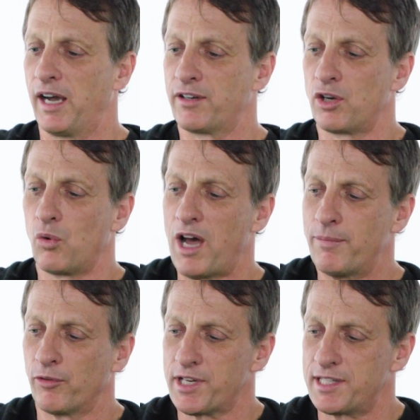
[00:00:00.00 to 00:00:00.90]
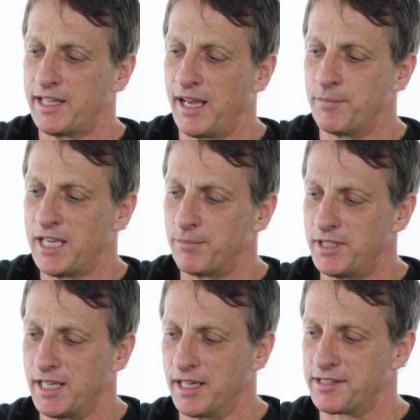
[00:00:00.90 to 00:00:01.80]
I don't know why, but recently I'm
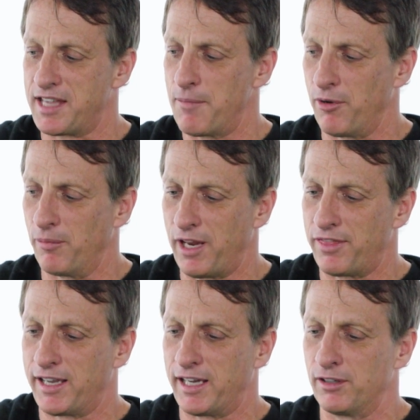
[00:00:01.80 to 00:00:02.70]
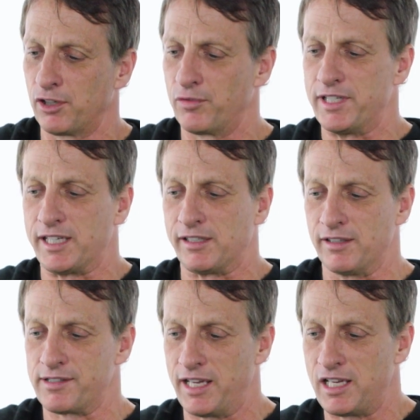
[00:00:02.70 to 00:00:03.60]
tempted to get a skateboard, but I think I'd look
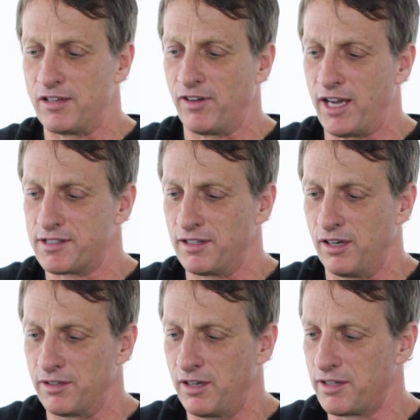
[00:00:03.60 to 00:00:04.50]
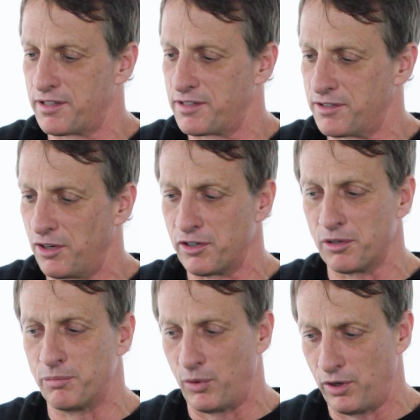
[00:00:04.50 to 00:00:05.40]
ridiculous. Any advice on a
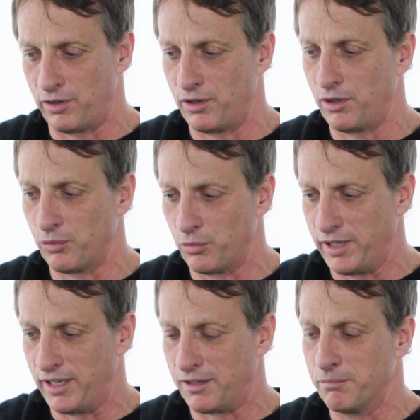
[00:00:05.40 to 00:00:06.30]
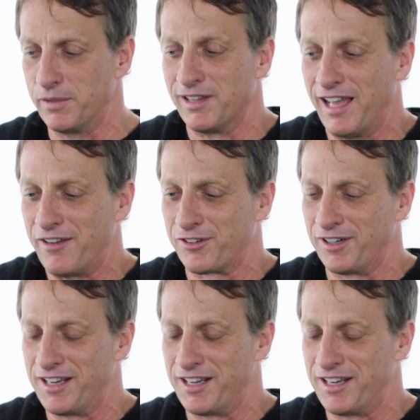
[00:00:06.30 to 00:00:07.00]
starter board or rig? Midlife